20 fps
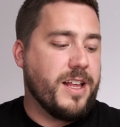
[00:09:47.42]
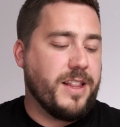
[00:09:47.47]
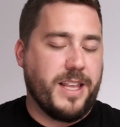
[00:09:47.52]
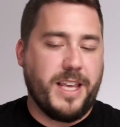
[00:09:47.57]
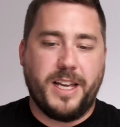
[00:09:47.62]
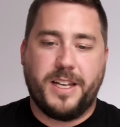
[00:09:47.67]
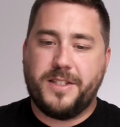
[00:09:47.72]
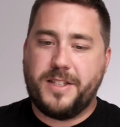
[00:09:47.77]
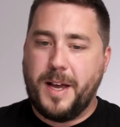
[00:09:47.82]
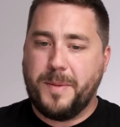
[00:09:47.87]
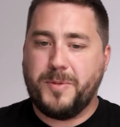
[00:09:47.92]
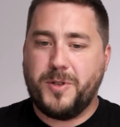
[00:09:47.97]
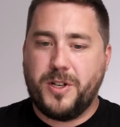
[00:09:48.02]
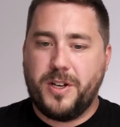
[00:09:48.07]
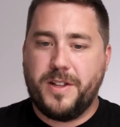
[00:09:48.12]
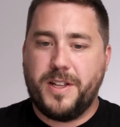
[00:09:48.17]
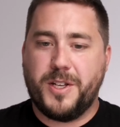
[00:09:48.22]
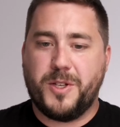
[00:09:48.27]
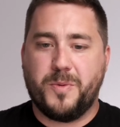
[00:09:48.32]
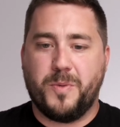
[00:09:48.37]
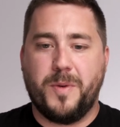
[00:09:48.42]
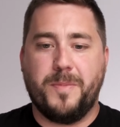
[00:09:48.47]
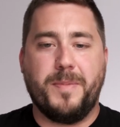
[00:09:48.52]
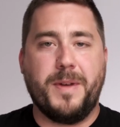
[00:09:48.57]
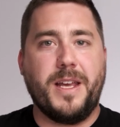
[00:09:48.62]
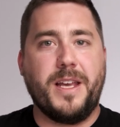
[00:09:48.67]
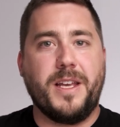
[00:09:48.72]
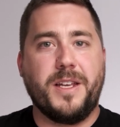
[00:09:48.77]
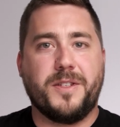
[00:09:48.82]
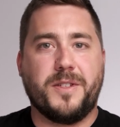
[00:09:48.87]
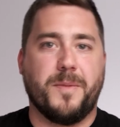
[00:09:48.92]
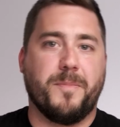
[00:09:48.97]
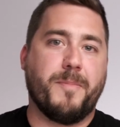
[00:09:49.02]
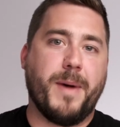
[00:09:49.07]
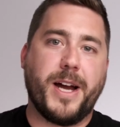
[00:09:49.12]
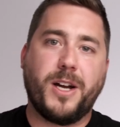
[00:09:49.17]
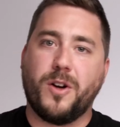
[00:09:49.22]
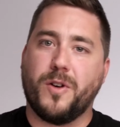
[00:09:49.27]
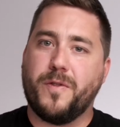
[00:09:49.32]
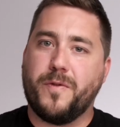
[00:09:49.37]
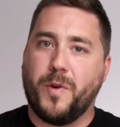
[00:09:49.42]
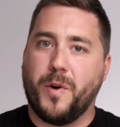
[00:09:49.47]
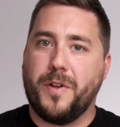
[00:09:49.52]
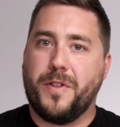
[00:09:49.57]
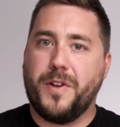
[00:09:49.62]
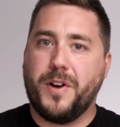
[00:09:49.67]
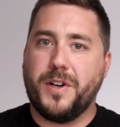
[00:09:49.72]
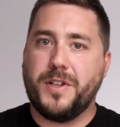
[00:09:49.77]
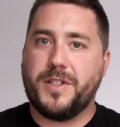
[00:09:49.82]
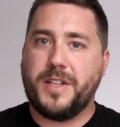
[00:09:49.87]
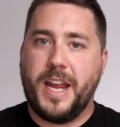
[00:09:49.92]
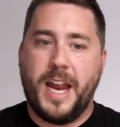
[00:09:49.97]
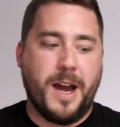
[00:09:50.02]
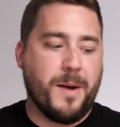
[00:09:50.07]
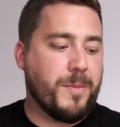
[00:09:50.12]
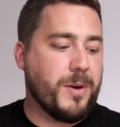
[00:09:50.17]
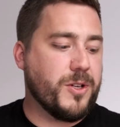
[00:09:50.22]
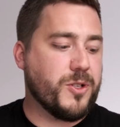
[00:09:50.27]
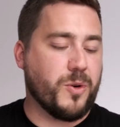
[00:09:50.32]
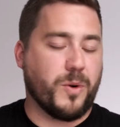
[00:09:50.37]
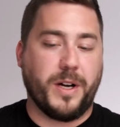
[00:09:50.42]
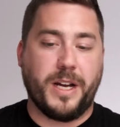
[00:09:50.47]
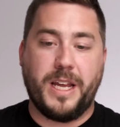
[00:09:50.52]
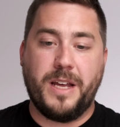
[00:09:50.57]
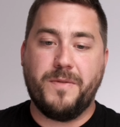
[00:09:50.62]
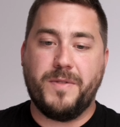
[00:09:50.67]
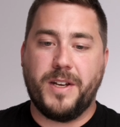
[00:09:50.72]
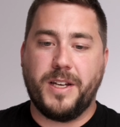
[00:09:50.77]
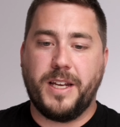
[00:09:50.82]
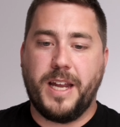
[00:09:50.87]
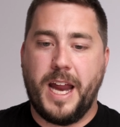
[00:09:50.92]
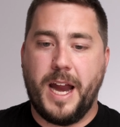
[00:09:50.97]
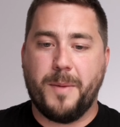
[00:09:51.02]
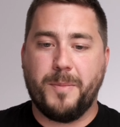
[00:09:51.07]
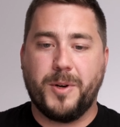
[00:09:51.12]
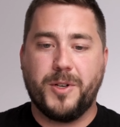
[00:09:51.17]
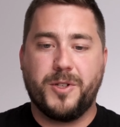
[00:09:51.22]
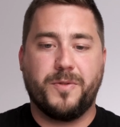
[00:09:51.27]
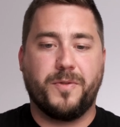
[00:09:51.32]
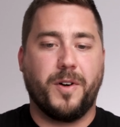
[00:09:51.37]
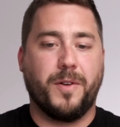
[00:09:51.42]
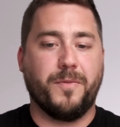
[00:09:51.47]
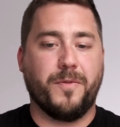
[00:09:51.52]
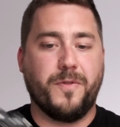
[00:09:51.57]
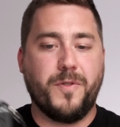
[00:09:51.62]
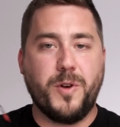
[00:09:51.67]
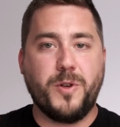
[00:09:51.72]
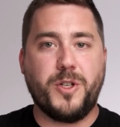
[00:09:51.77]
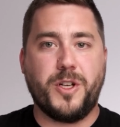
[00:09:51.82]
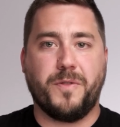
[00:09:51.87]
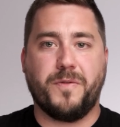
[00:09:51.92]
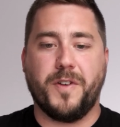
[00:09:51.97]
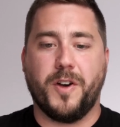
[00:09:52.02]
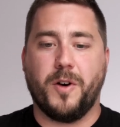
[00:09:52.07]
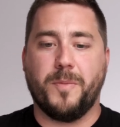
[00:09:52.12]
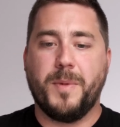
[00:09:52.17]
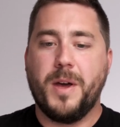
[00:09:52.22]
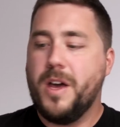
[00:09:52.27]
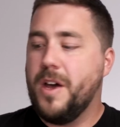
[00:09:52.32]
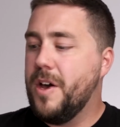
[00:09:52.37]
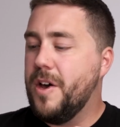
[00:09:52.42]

The exception to this would be some Micro Four Thirds cameras or even cameras from Fujifilm.